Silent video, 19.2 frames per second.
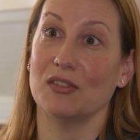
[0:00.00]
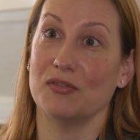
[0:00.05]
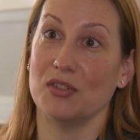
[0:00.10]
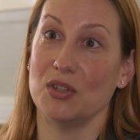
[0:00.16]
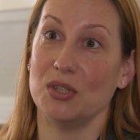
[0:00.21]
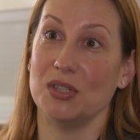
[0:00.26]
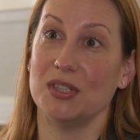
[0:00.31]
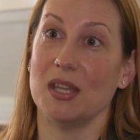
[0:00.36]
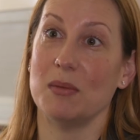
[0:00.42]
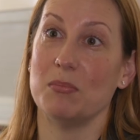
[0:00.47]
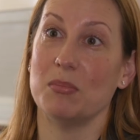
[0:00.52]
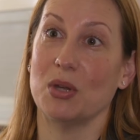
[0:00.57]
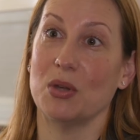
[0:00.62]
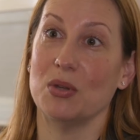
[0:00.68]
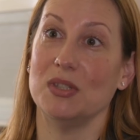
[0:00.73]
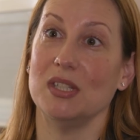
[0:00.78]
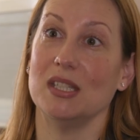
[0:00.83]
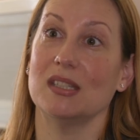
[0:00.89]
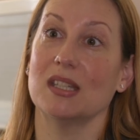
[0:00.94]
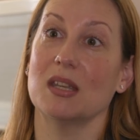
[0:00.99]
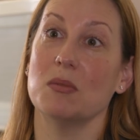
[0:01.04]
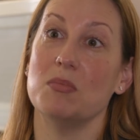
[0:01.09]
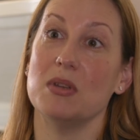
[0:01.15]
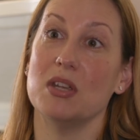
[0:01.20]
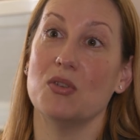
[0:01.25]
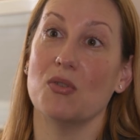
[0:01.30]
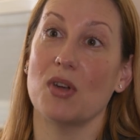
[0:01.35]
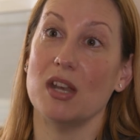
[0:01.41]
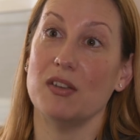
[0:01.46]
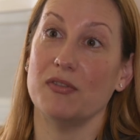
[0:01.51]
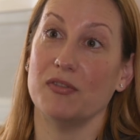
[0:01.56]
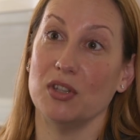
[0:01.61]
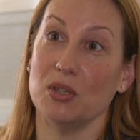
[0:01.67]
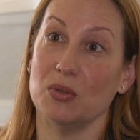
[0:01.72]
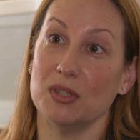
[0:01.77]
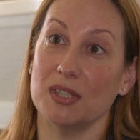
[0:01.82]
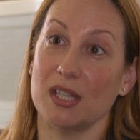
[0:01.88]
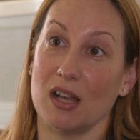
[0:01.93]
the first step because it can be great for
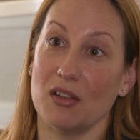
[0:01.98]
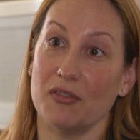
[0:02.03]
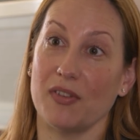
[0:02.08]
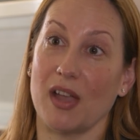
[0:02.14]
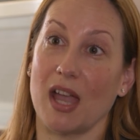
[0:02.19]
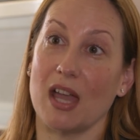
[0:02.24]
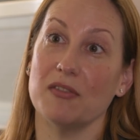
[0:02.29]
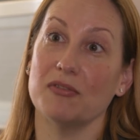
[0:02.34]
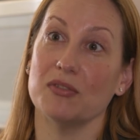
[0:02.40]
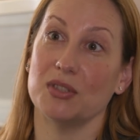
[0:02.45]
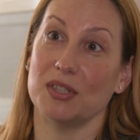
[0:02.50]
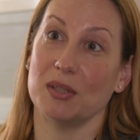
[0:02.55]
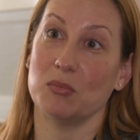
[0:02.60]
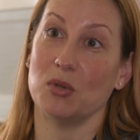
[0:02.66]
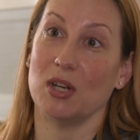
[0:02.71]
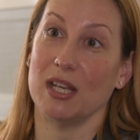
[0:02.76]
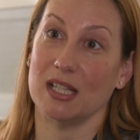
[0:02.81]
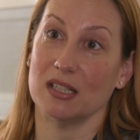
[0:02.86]
yourself and for someone